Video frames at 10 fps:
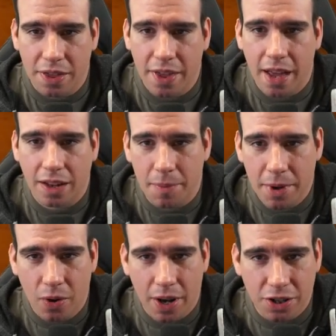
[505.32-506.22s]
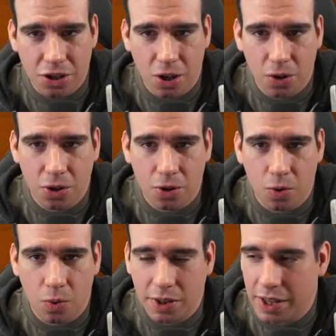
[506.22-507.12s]
that, let me go ahead and show you
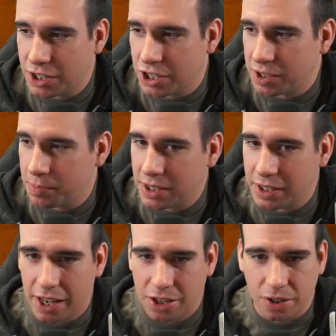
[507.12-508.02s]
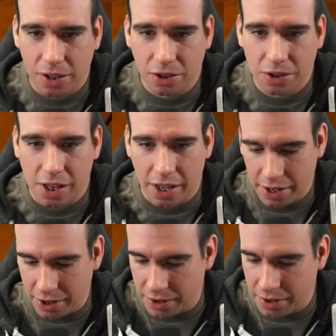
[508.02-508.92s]
what that chest piece actually looks like
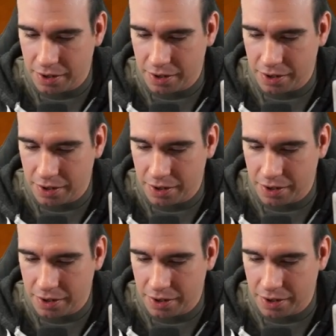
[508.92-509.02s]
here.